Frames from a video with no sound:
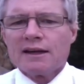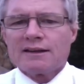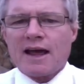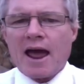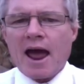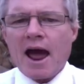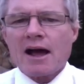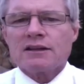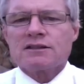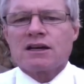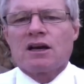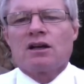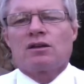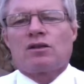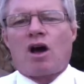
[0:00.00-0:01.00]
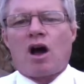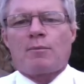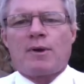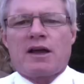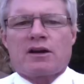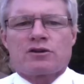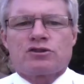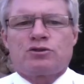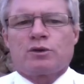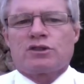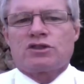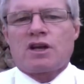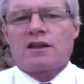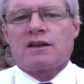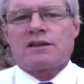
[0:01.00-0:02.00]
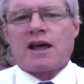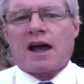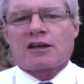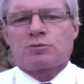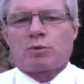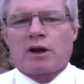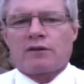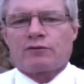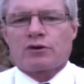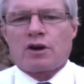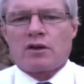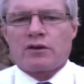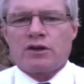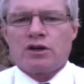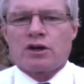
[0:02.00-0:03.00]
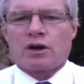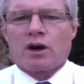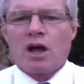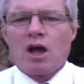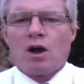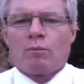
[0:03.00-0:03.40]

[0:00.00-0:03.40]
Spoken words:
to ask lawmakers to extend the tax break for another year.